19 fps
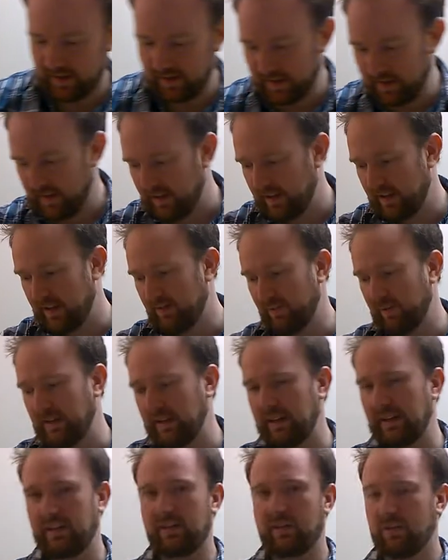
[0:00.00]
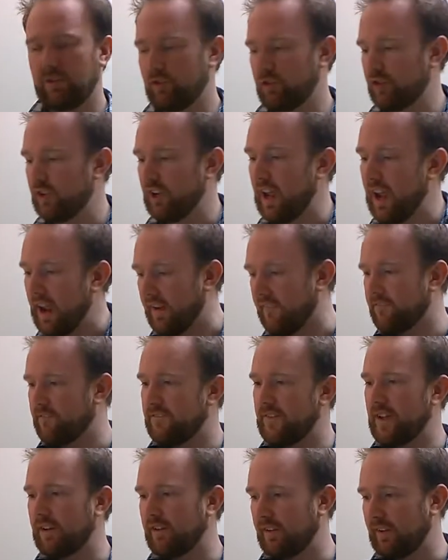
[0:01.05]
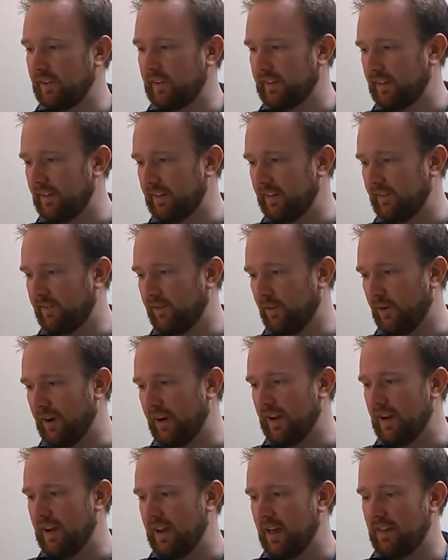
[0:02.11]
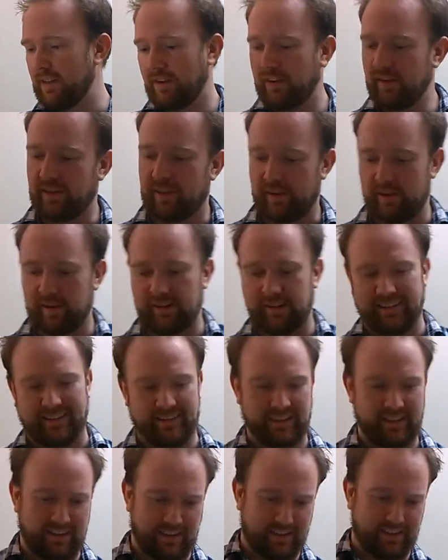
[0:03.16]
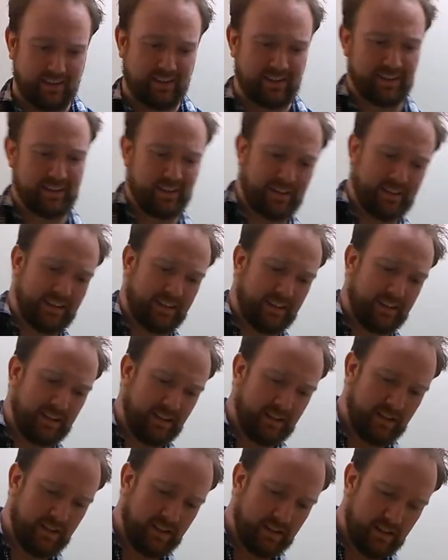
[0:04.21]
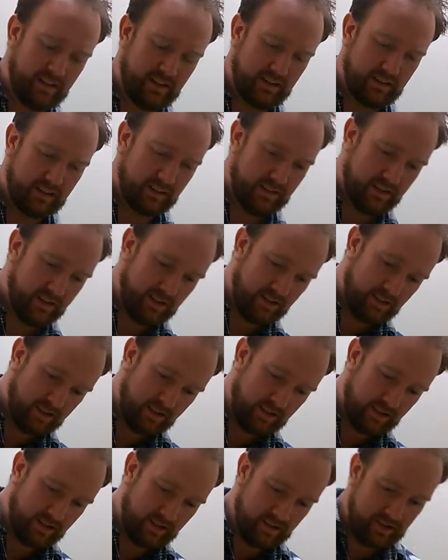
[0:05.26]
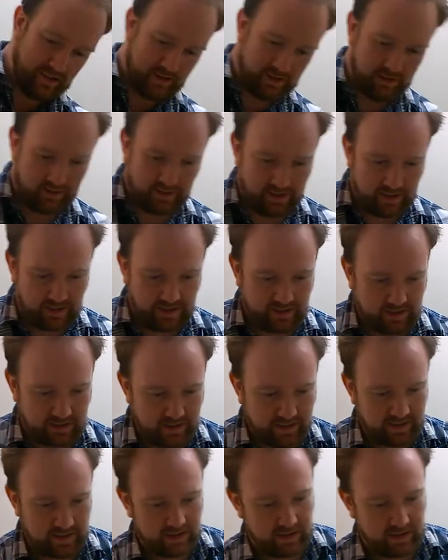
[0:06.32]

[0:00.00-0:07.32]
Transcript: And then we need to shake vigorously for another 30 seconds. Alright.